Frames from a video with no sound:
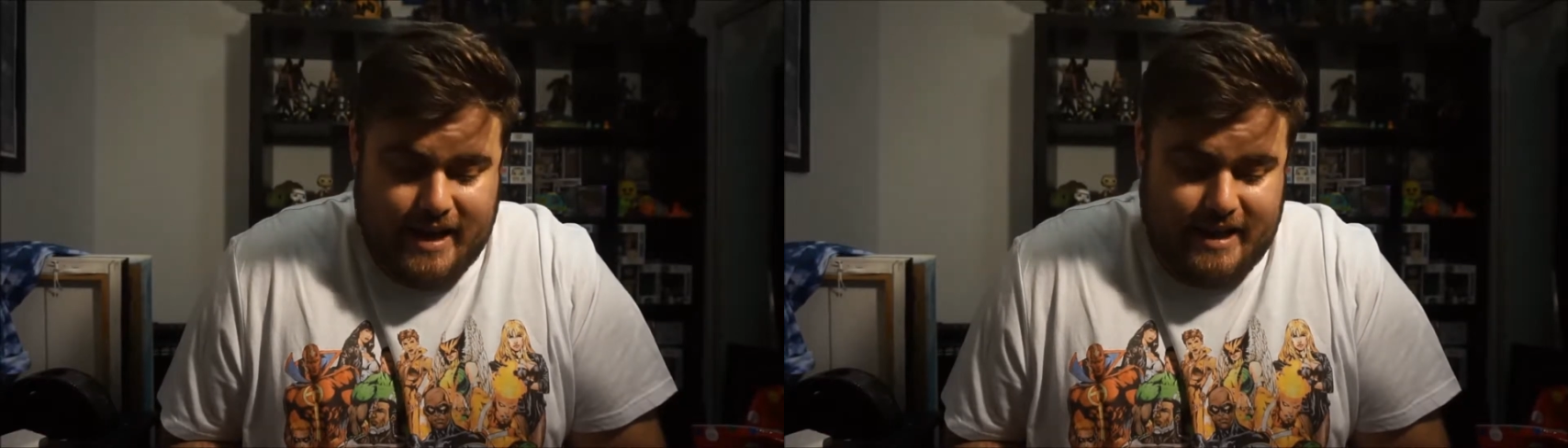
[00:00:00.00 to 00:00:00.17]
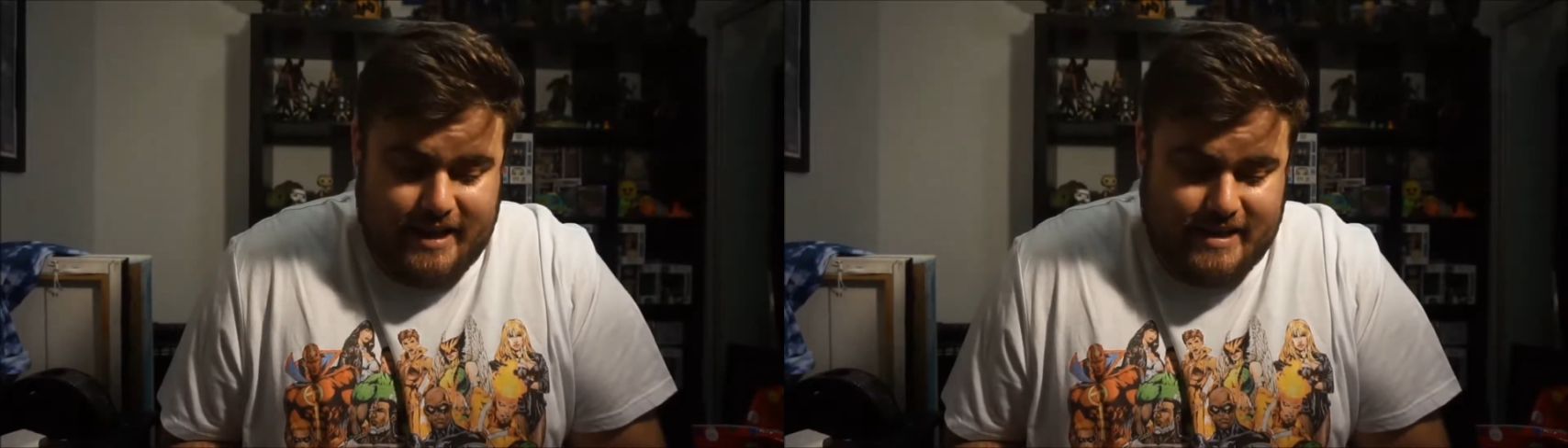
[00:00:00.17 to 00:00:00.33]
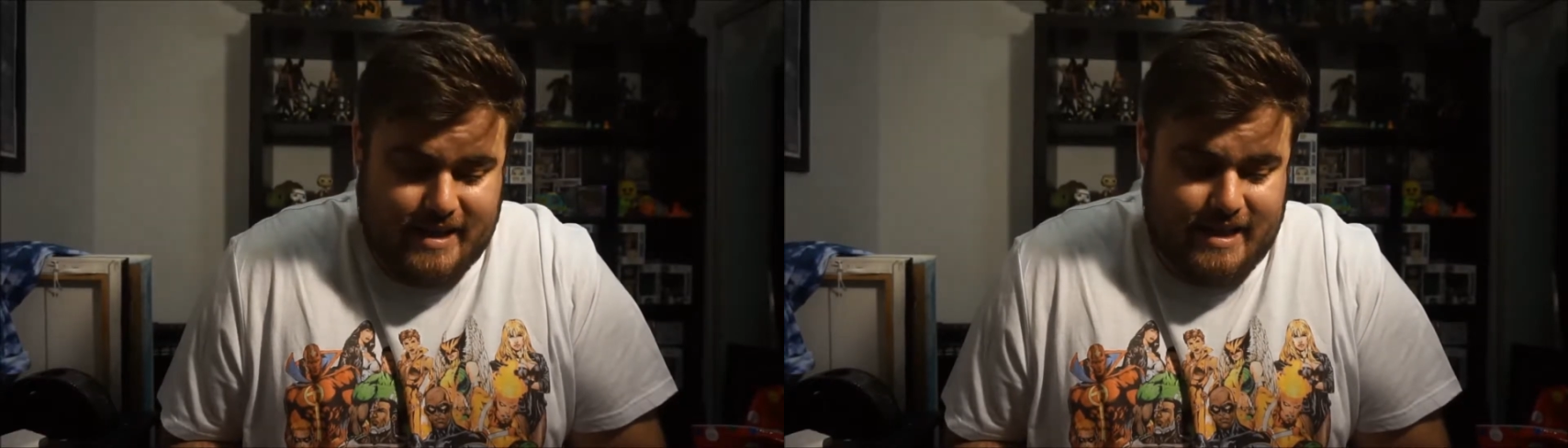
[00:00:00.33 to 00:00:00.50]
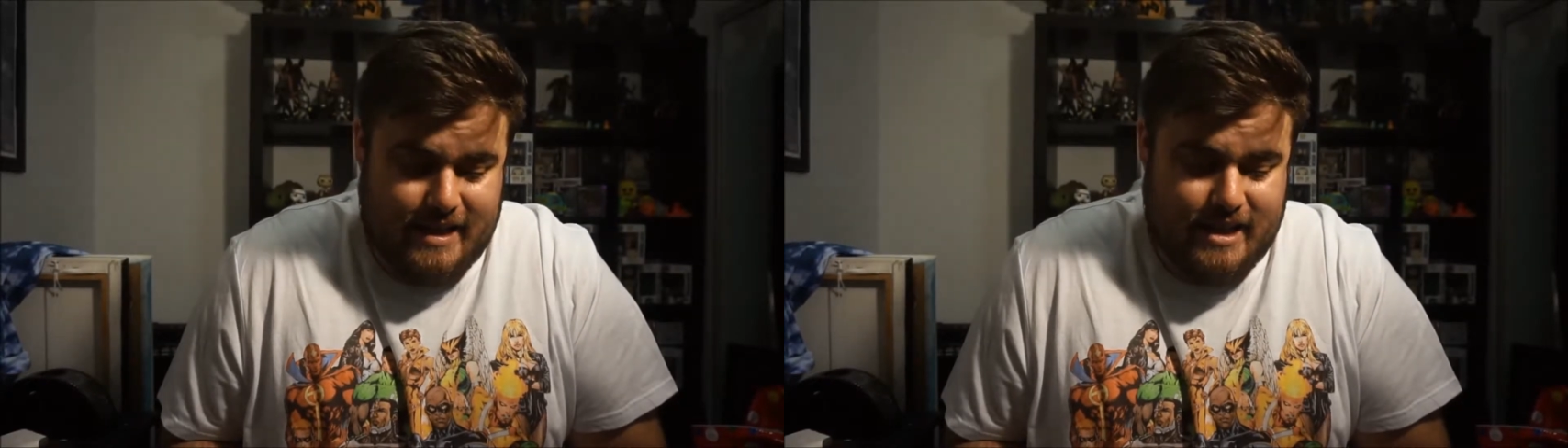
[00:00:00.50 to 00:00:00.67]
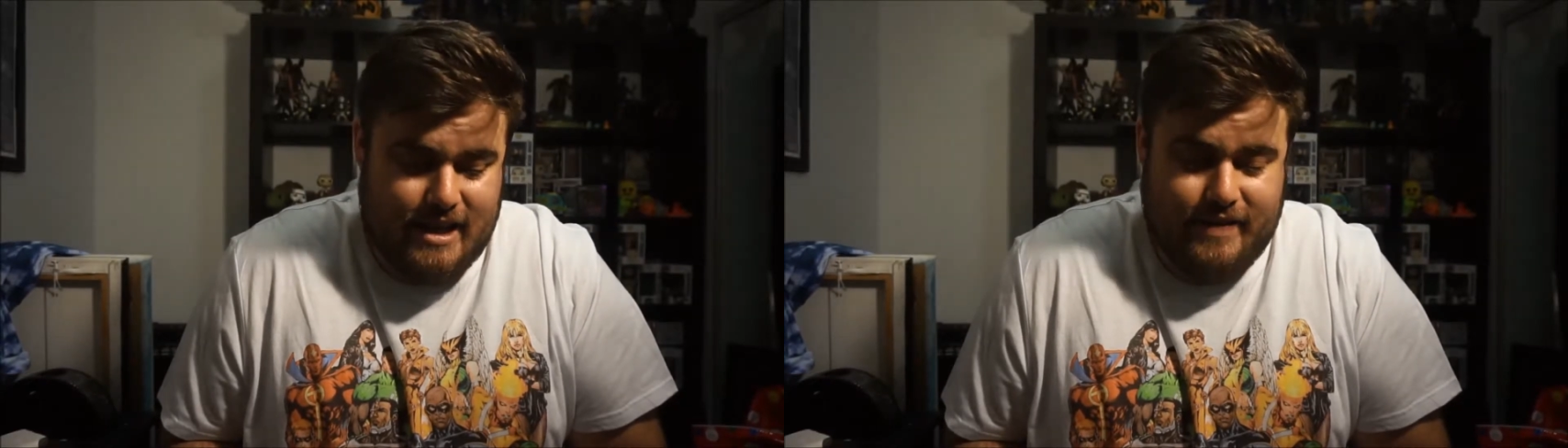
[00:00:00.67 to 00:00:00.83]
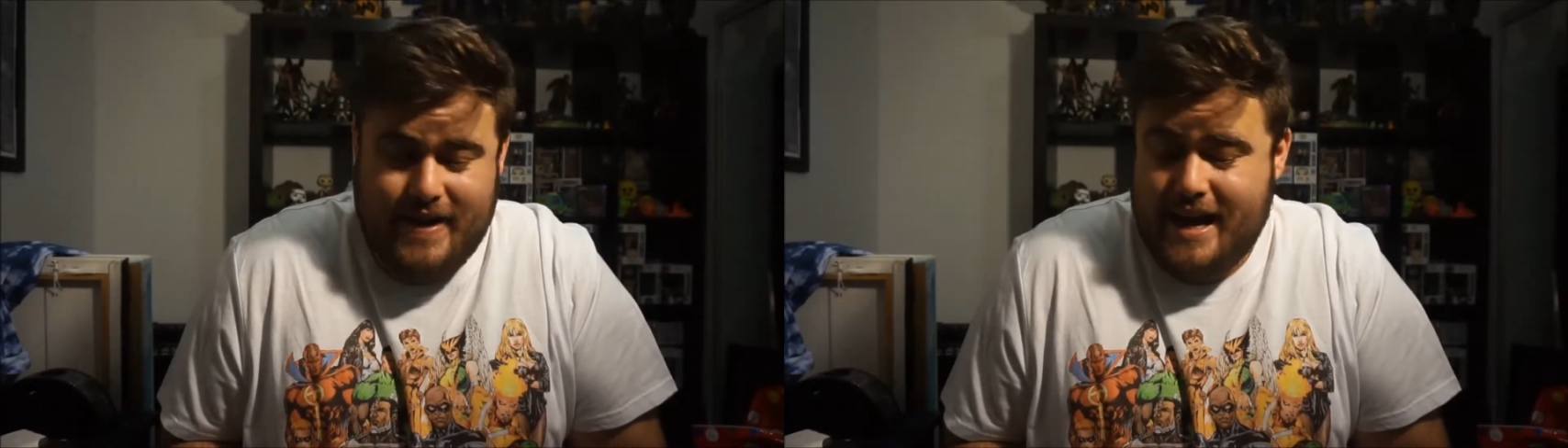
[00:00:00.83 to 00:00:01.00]
and it's getting
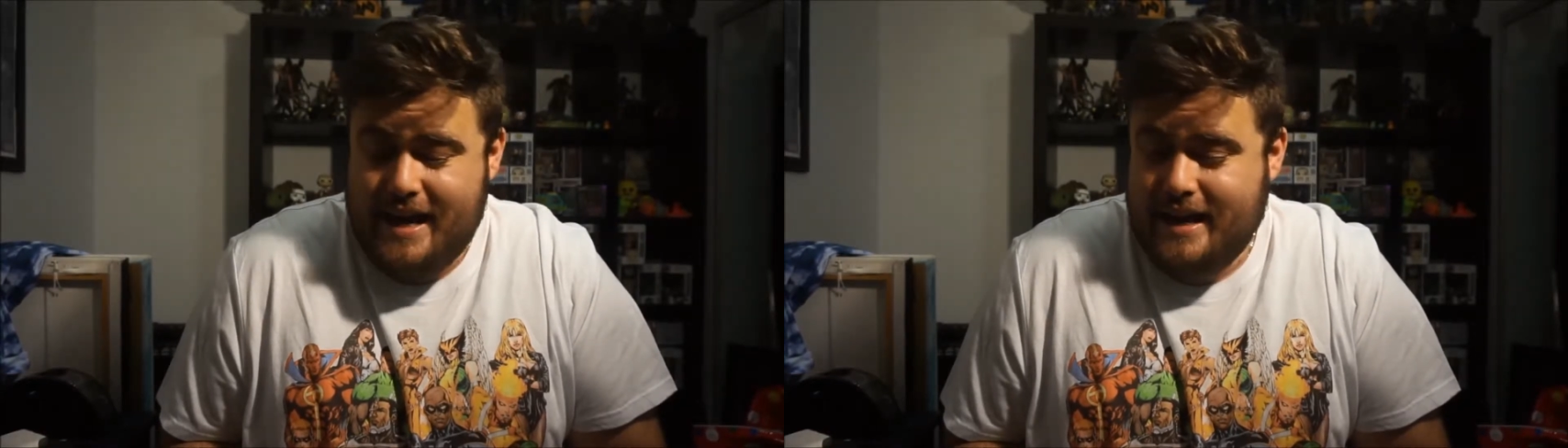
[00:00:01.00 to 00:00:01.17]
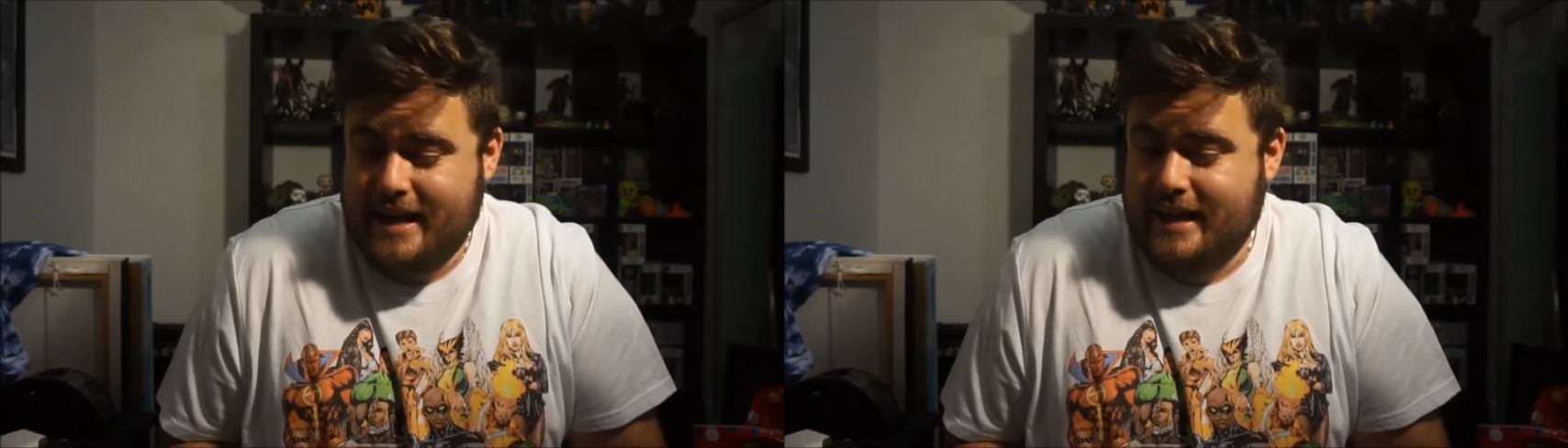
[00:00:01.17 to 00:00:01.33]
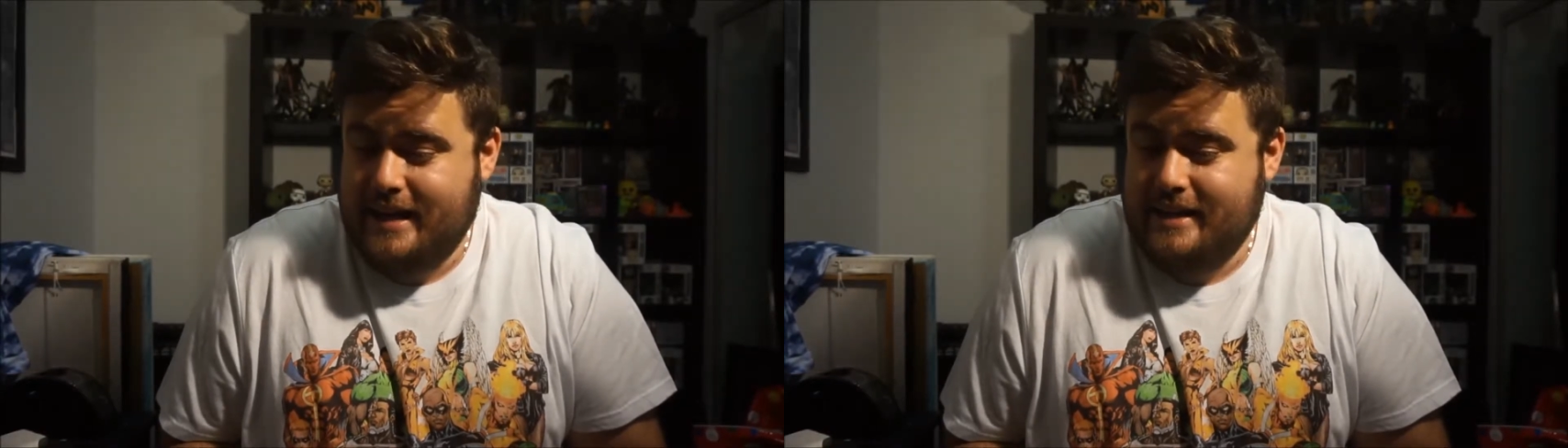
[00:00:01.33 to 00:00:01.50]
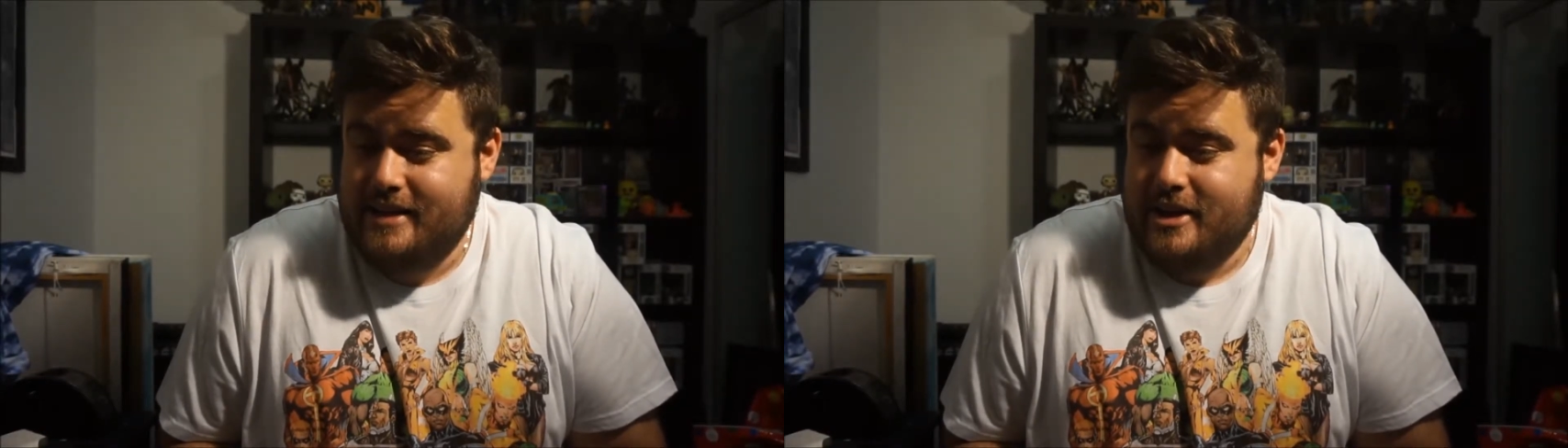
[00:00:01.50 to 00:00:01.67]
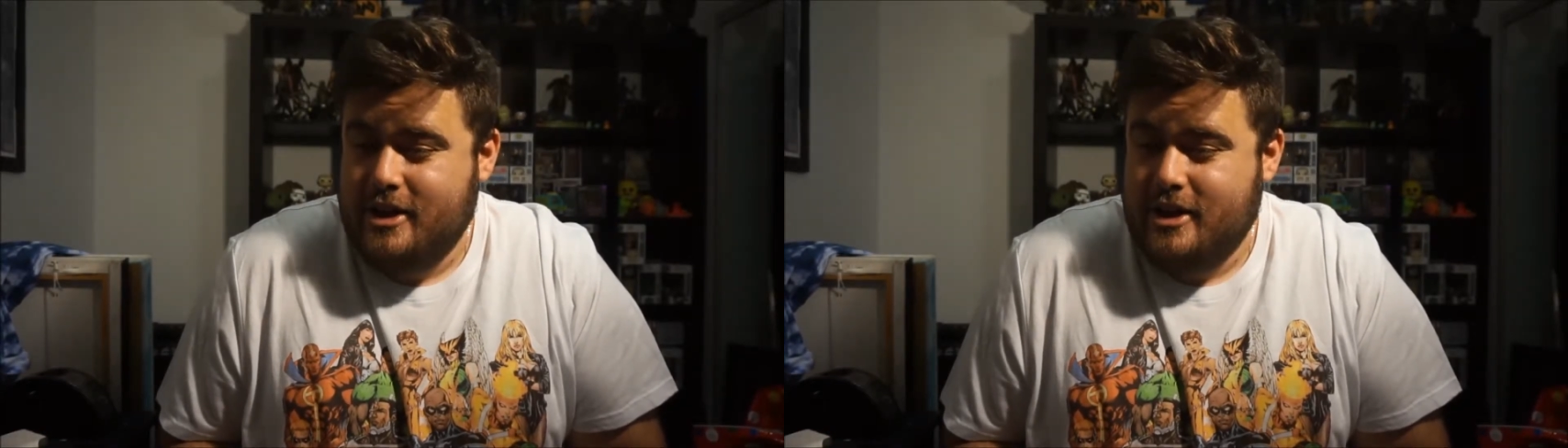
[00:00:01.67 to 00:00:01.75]
kind of out of hand.